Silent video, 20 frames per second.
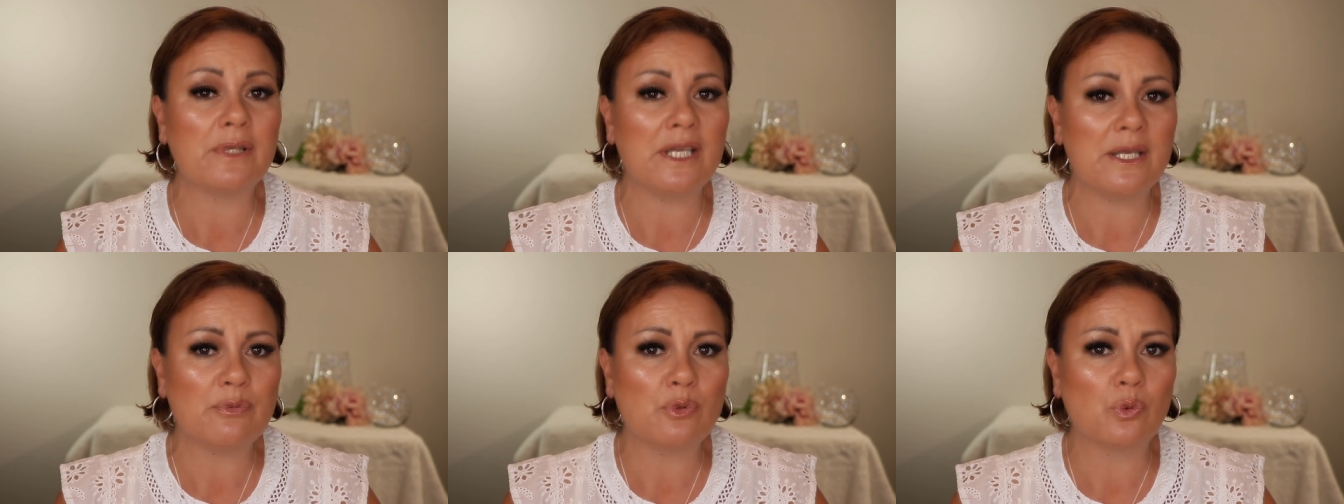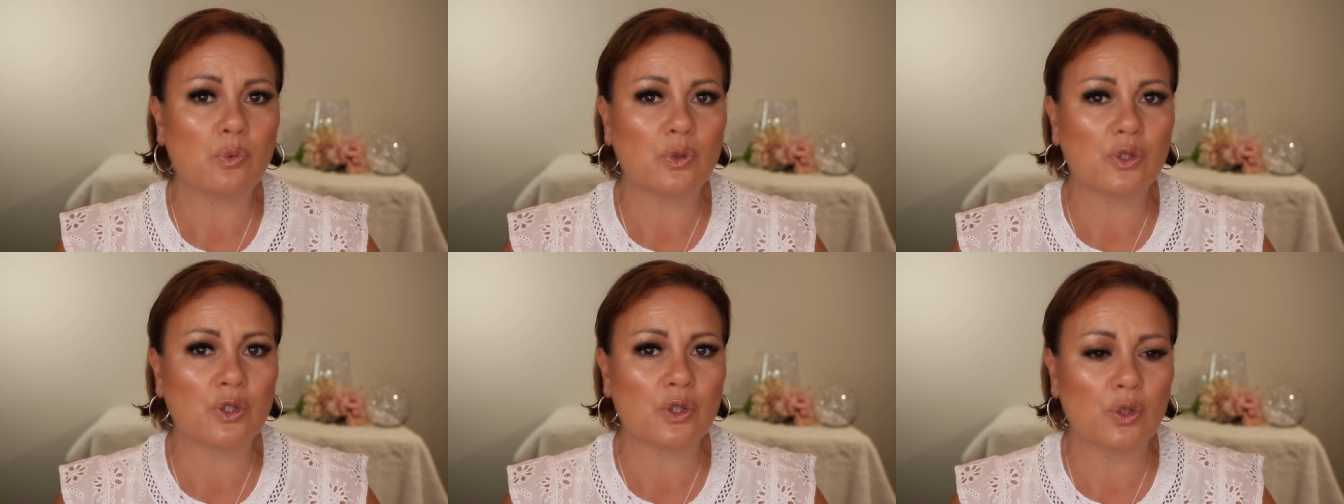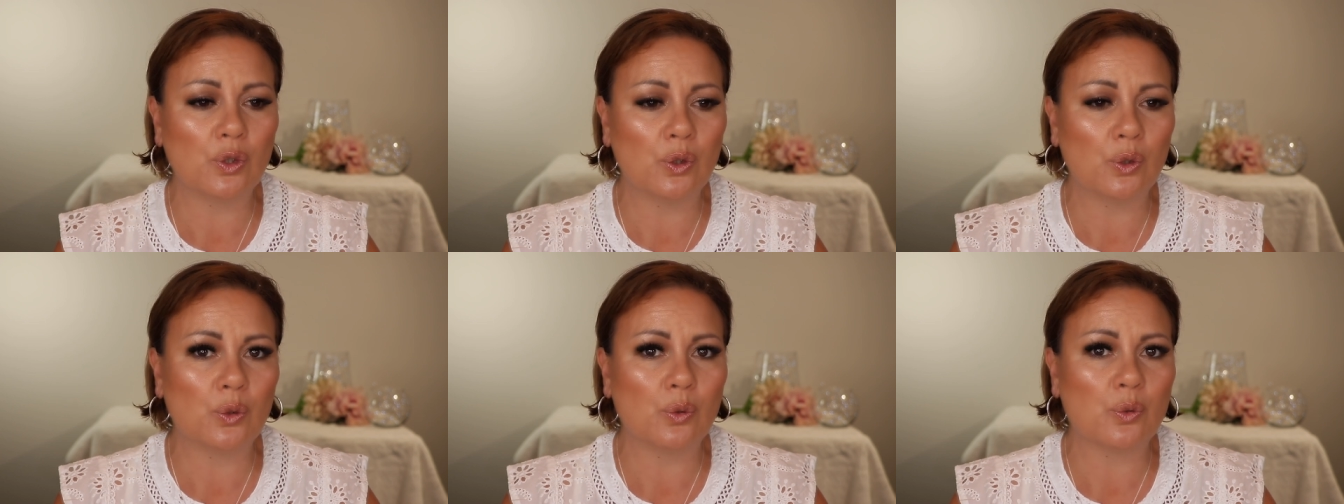people would
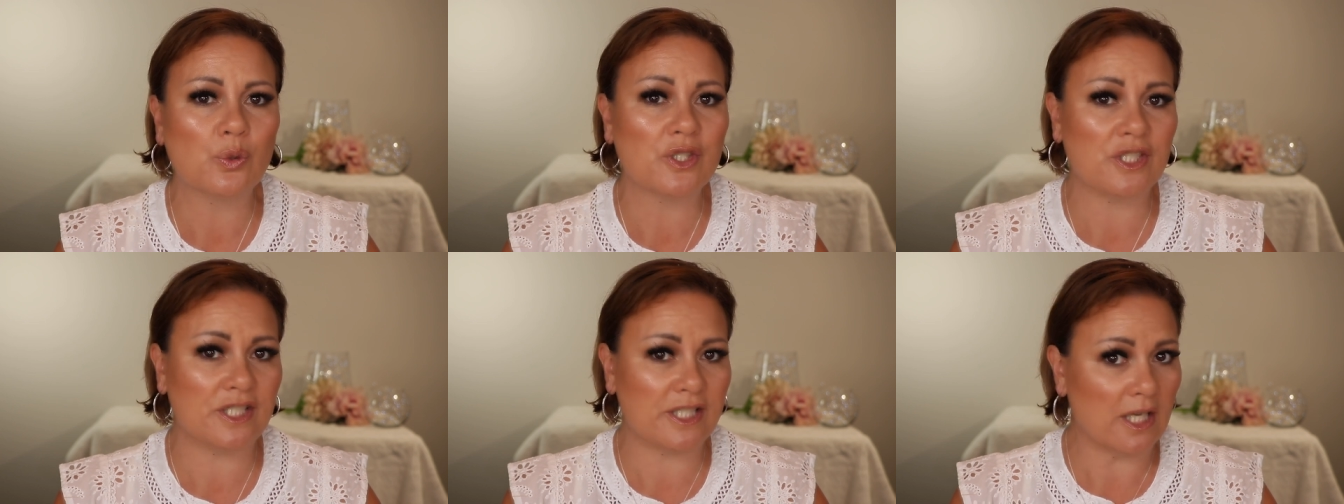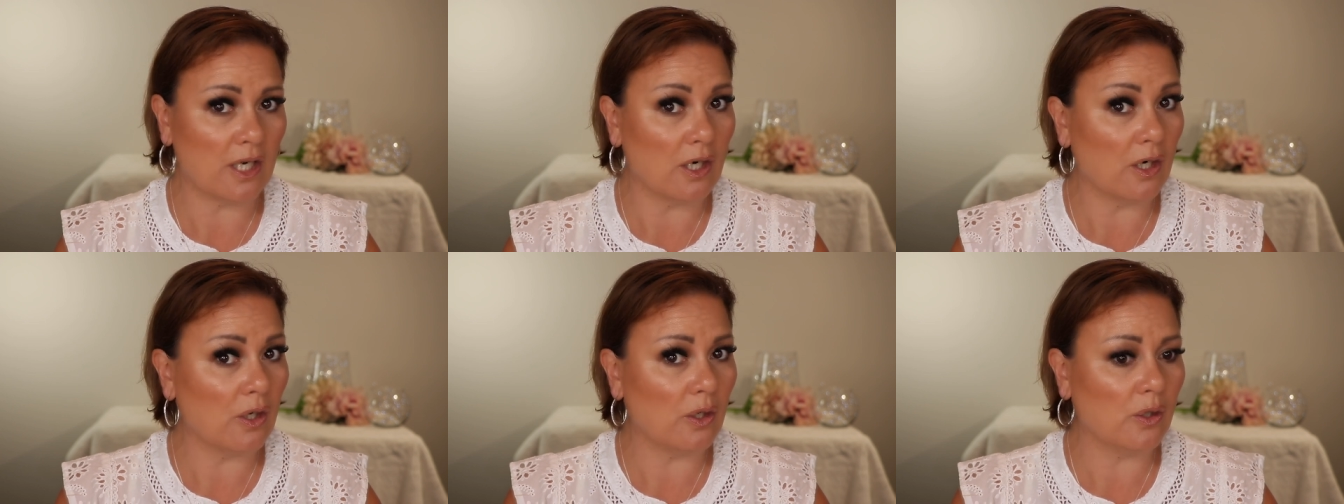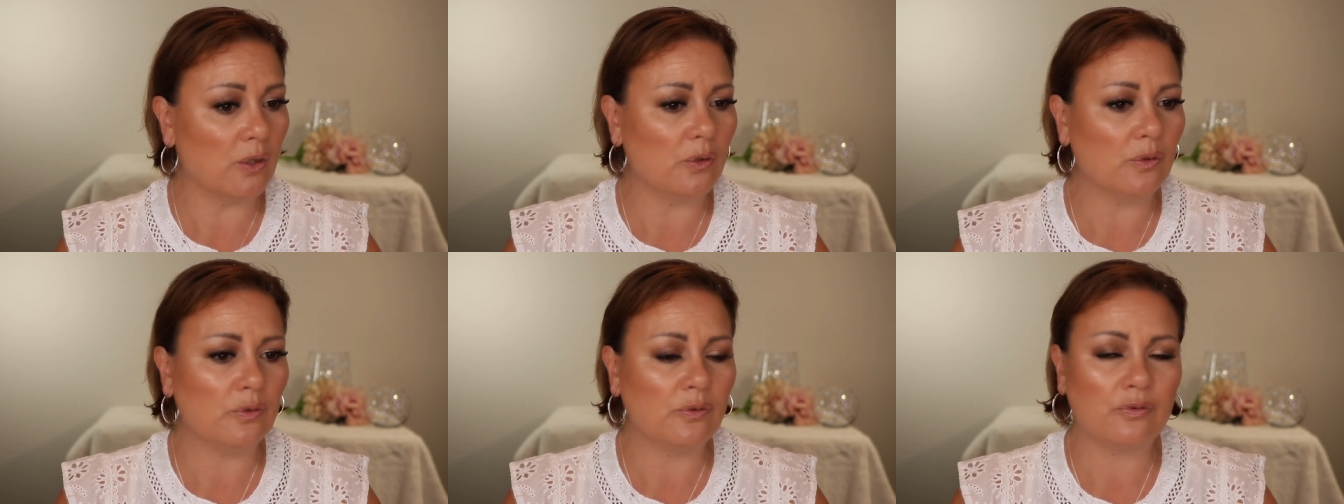call
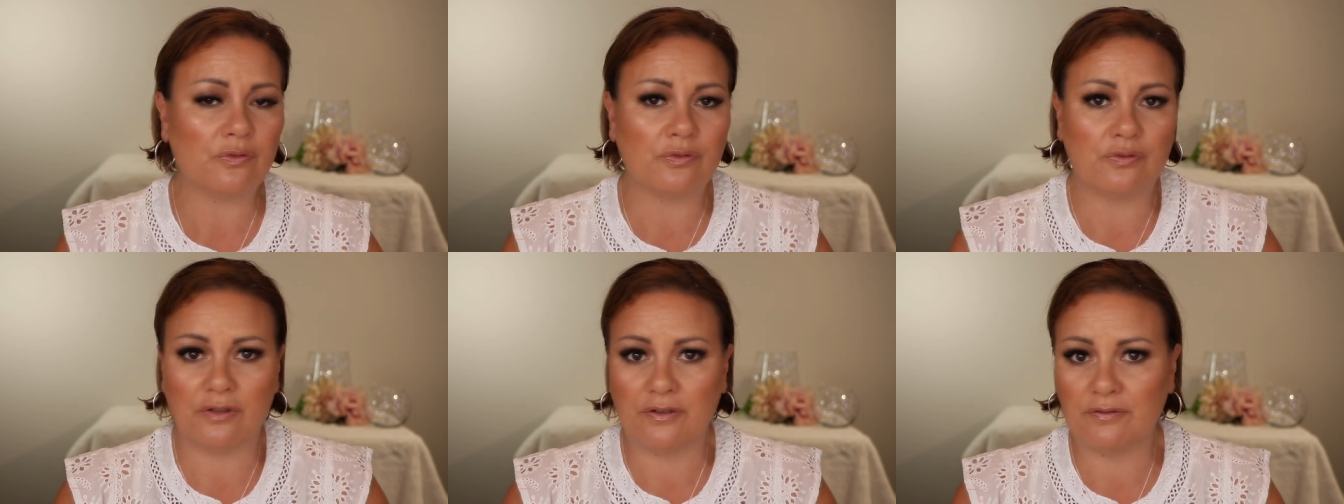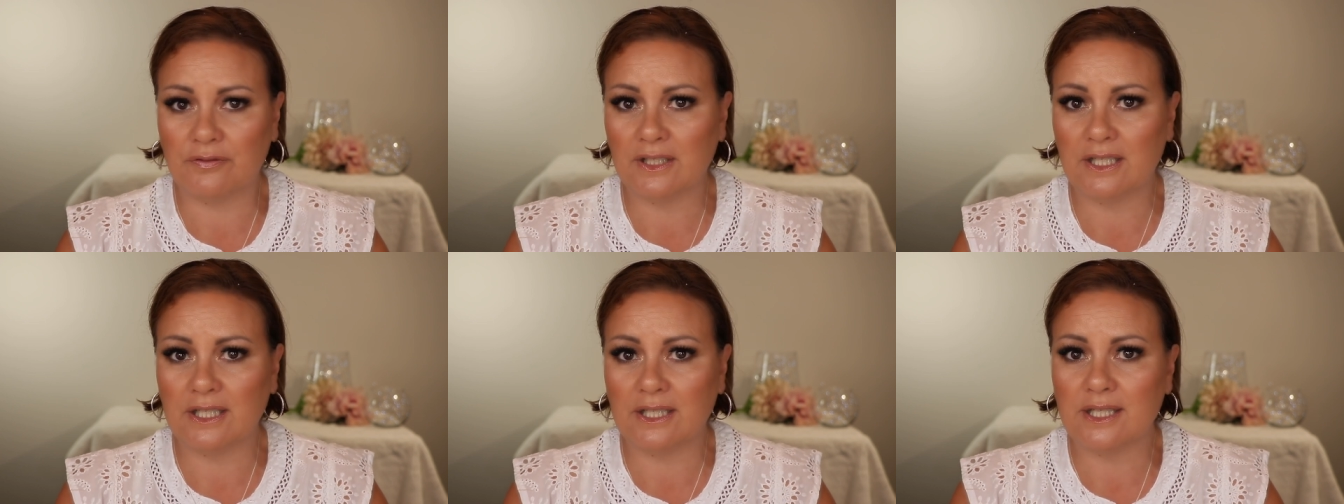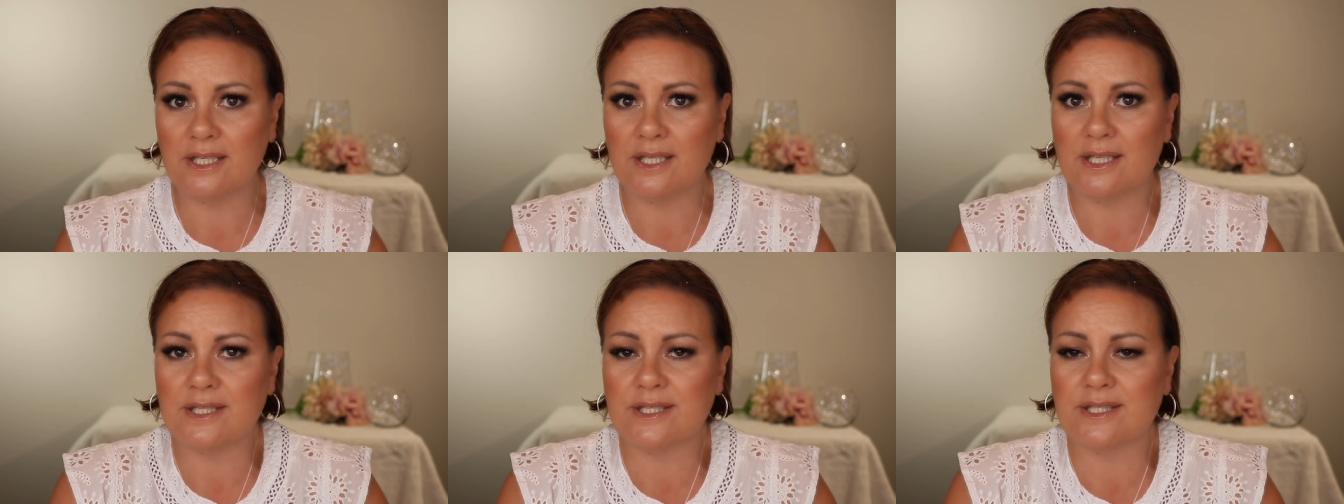shallow,
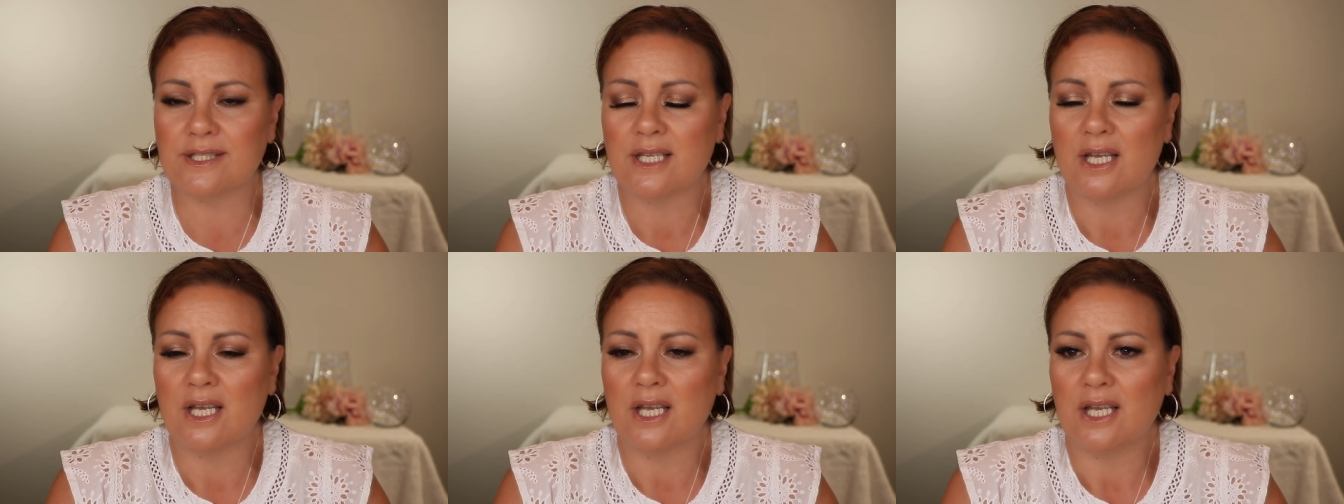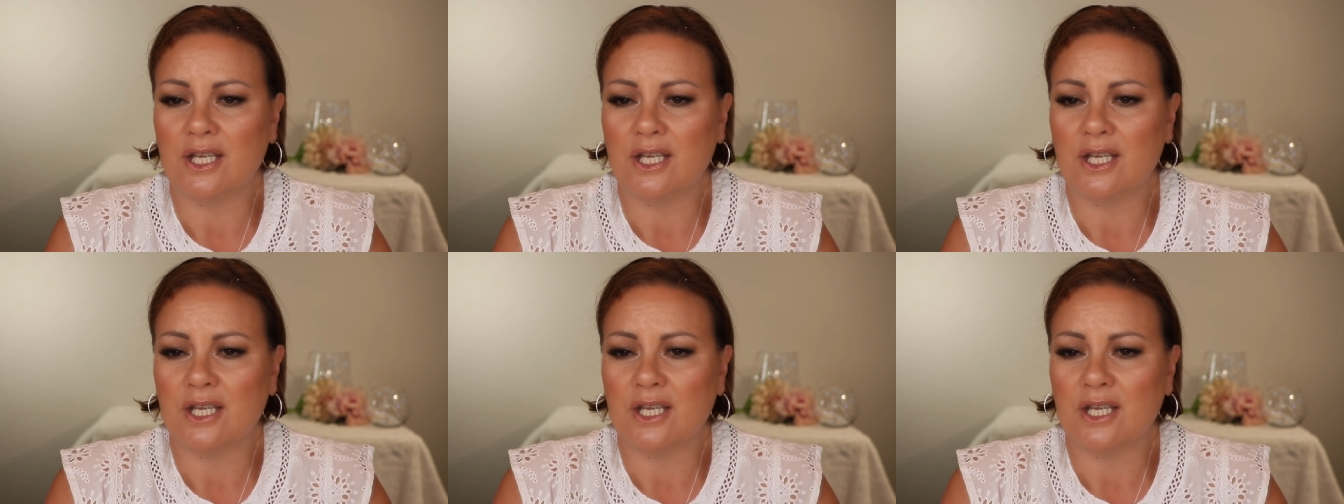frivolous,